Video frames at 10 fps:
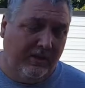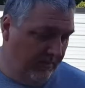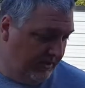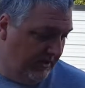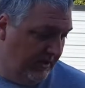
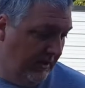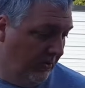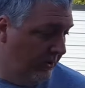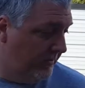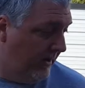but it's a 10
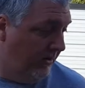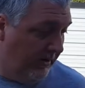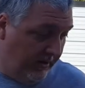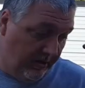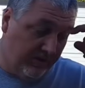horsepower
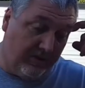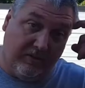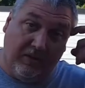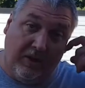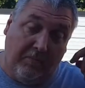on here,
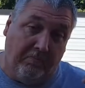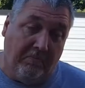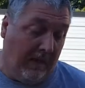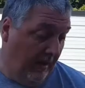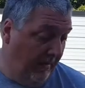so
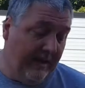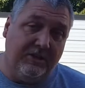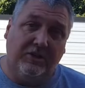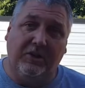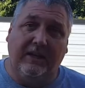I may
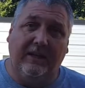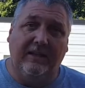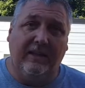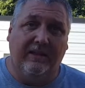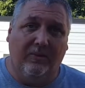just try to get
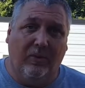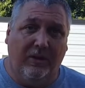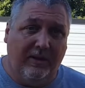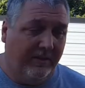that thing running.